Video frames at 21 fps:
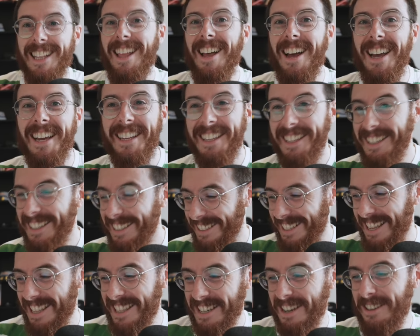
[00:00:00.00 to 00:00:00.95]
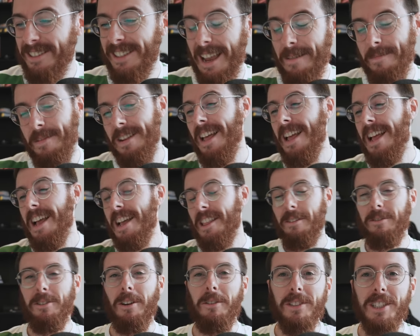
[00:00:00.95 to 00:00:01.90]
Like, nothing else happened.
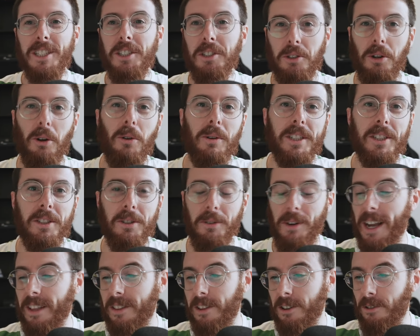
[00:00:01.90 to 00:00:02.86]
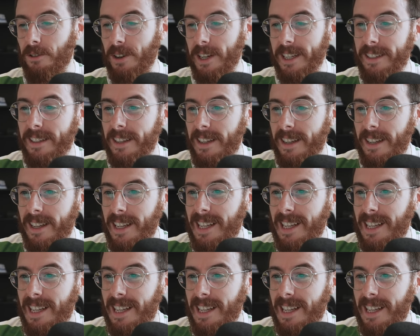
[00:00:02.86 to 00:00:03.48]
There was obviously stories throughout the grid.